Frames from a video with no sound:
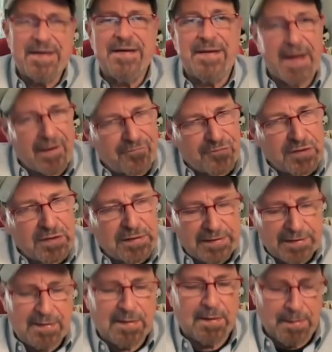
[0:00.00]

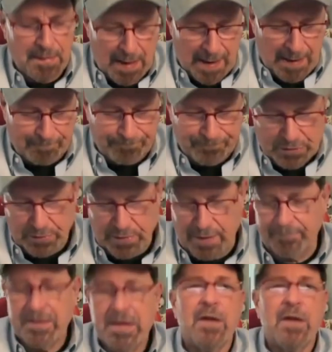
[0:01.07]
Definitely not. Okay.